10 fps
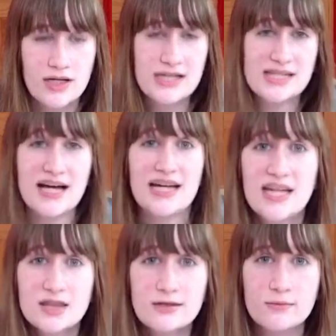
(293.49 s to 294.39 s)
He's not
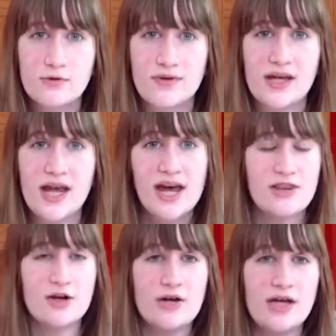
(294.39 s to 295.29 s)
in the movie.
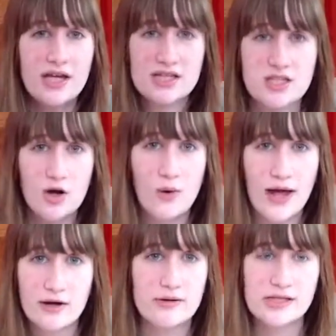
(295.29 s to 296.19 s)
There is no
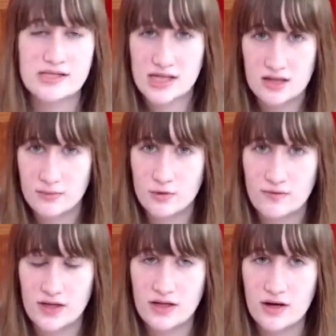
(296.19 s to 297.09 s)
Ares in the
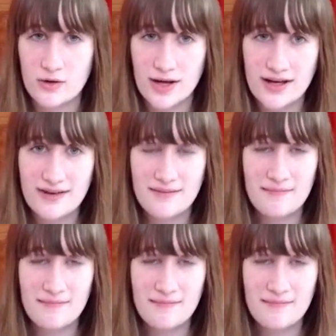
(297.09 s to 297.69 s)
movie, okay?